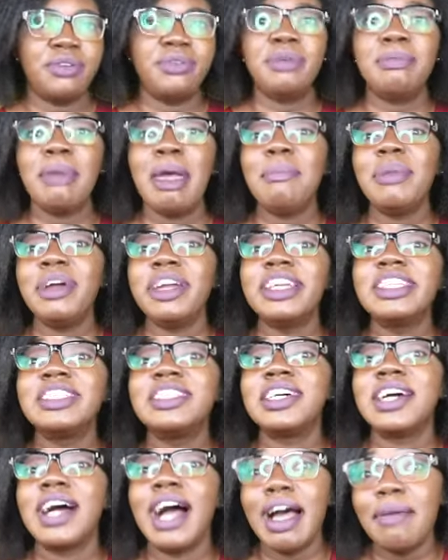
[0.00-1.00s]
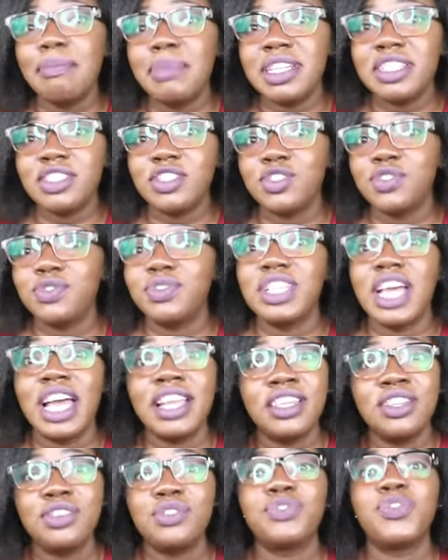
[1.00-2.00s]
Remember, it's a habit. You've
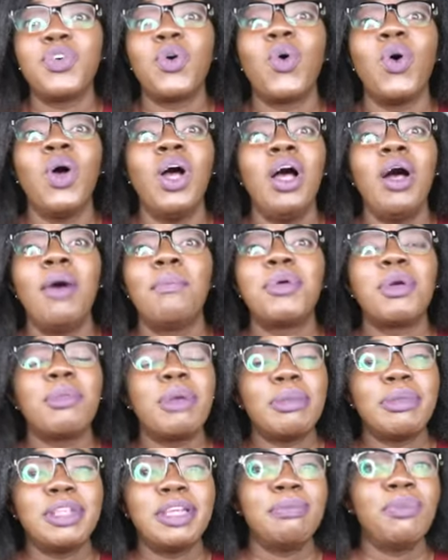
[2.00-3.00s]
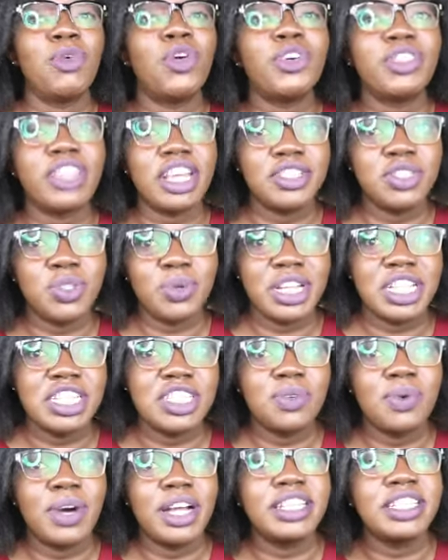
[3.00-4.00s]
done it for probably more than
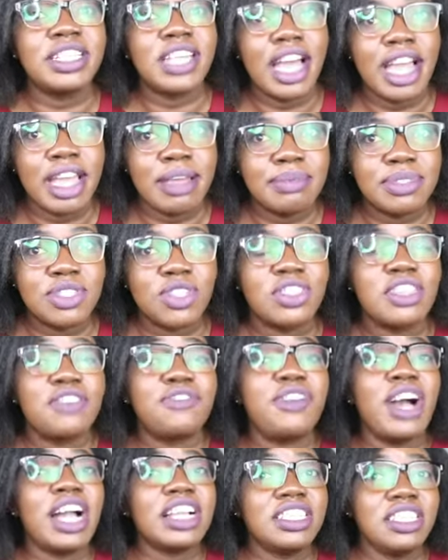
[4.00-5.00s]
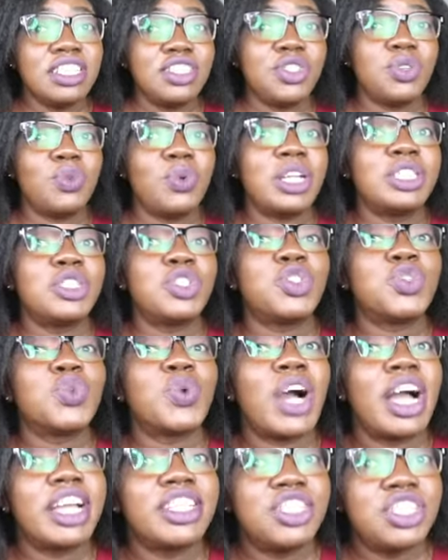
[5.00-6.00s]
21 times. So the fact that you want
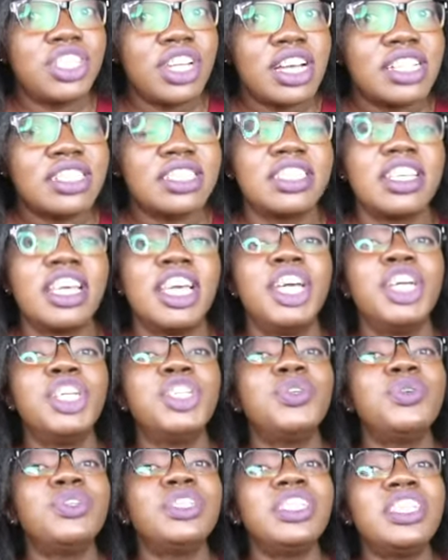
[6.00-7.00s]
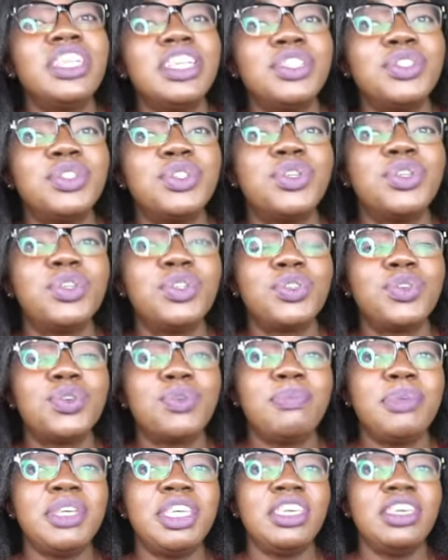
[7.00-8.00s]
to adjust, you need to
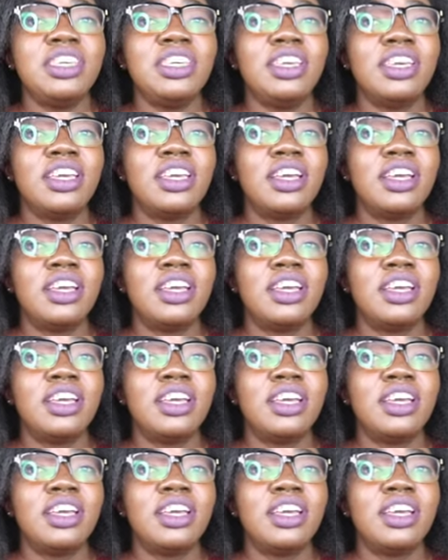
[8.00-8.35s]
be